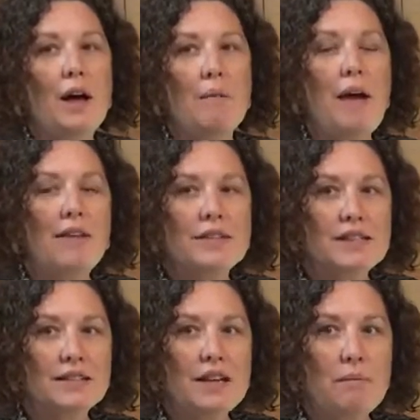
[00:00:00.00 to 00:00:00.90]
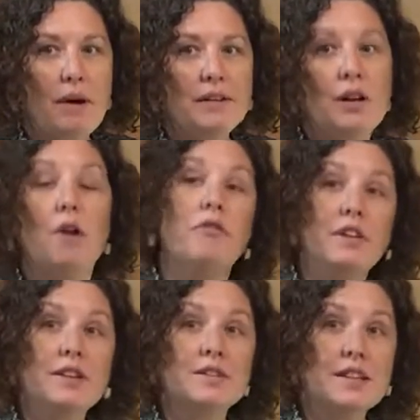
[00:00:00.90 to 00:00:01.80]
have a saute button.
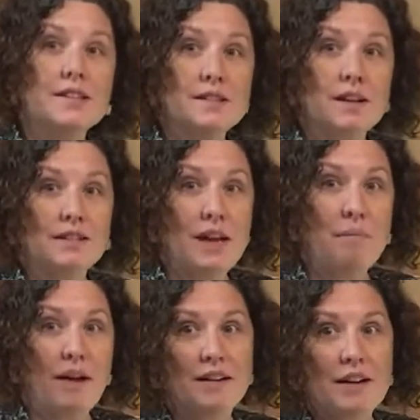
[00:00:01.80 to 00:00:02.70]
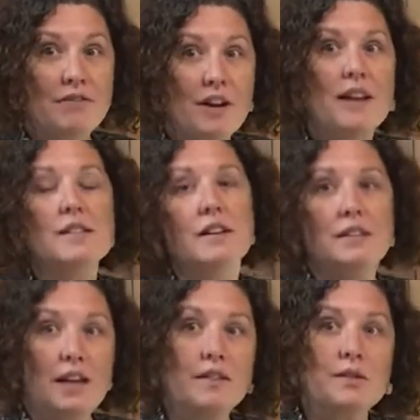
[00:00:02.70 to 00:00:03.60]
Hopefully yours has a saute button. If not,
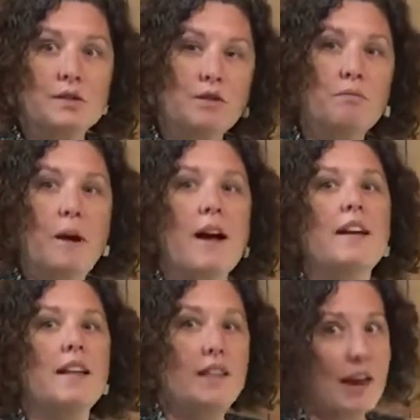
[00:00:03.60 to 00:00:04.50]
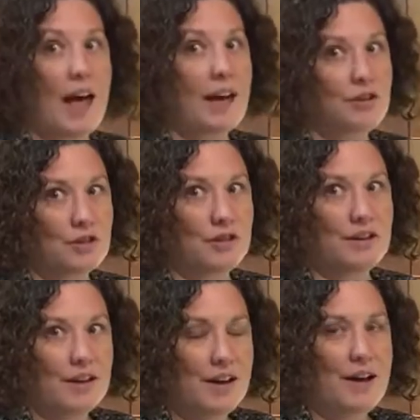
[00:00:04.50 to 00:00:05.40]
saute on the stove pot and then add your
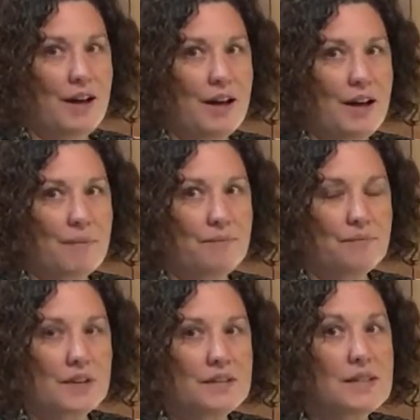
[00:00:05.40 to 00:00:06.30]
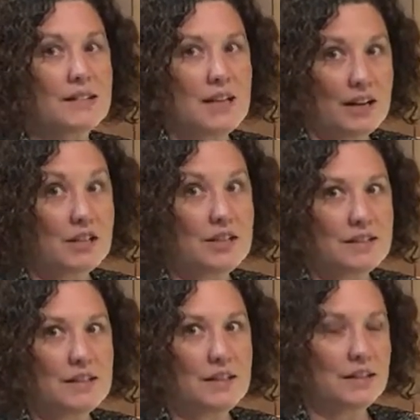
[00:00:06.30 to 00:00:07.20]
sauteed onions
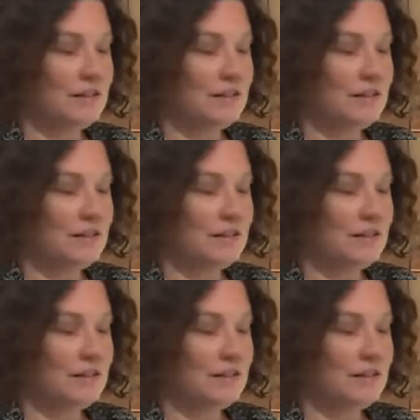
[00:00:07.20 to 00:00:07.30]
in